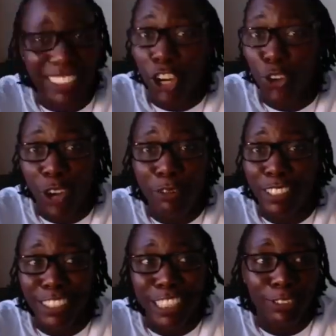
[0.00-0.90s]
No, I
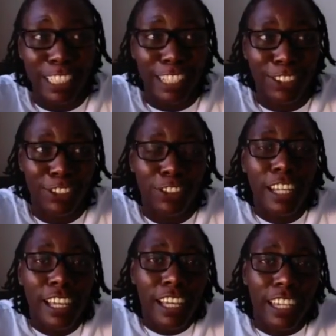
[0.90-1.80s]
wasn't leaving without
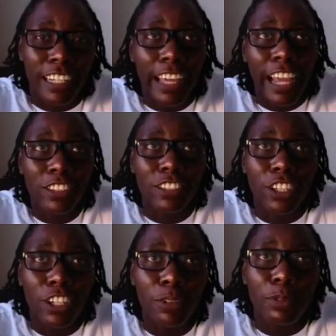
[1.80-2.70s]
no. And I actually
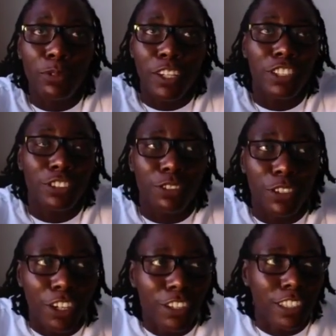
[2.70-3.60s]
turned professional
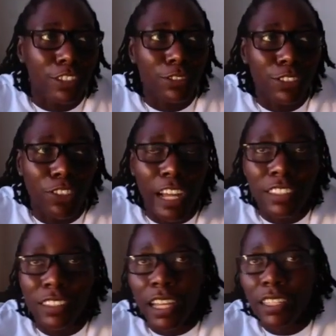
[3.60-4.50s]
early too, so
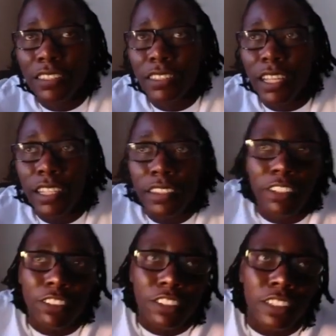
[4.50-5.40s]
I stayed
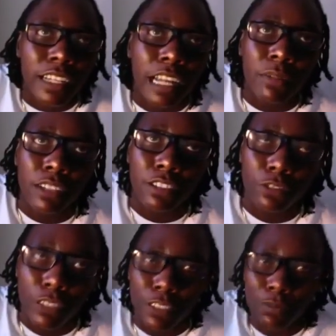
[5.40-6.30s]
there until I got my
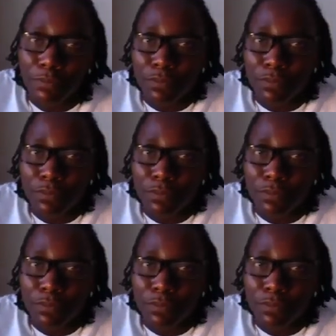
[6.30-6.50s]
degree.